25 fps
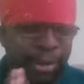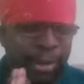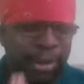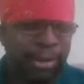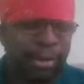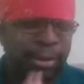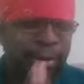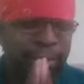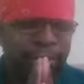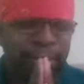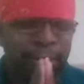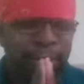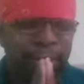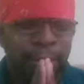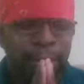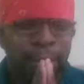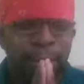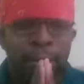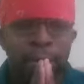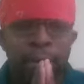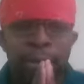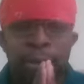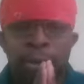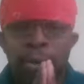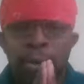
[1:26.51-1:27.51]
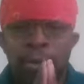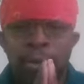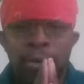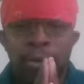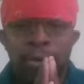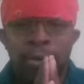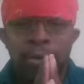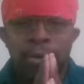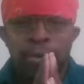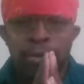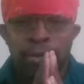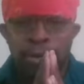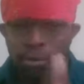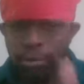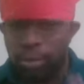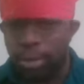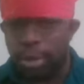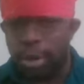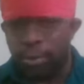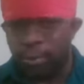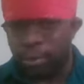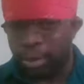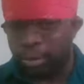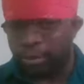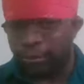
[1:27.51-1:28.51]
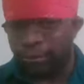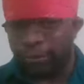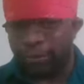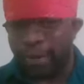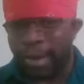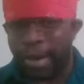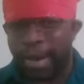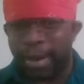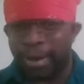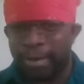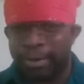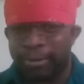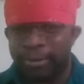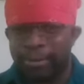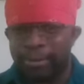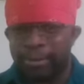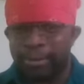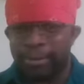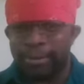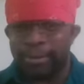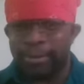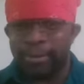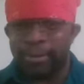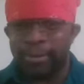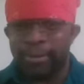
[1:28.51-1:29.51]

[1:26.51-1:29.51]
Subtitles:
is you come with the facts.